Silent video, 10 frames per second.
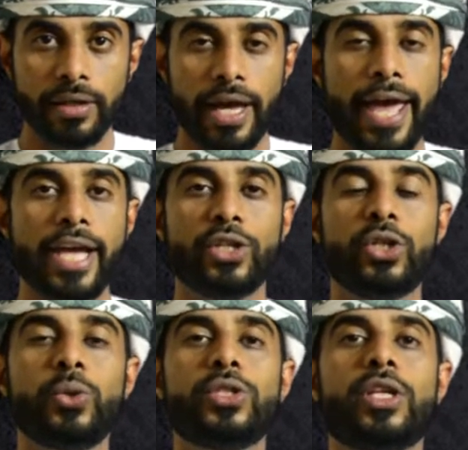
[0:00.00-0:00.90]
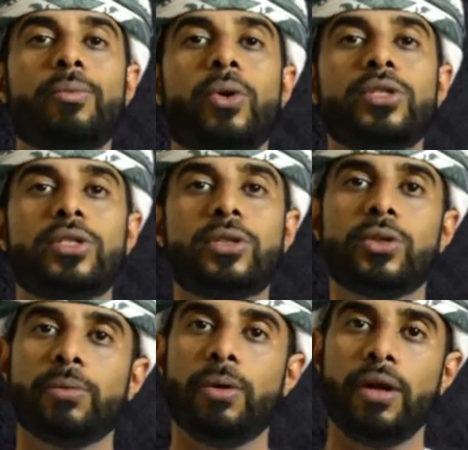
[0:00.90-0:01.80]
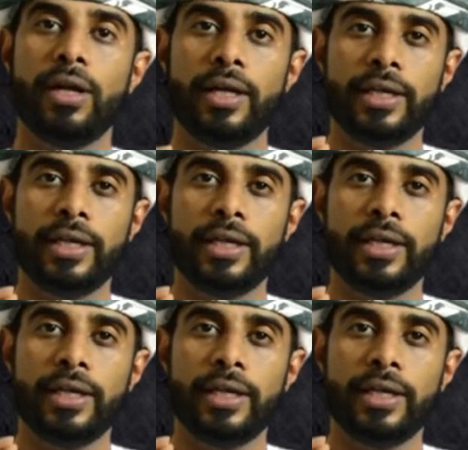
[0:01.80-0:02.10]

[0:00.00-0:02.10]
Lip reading: and choose the most suitable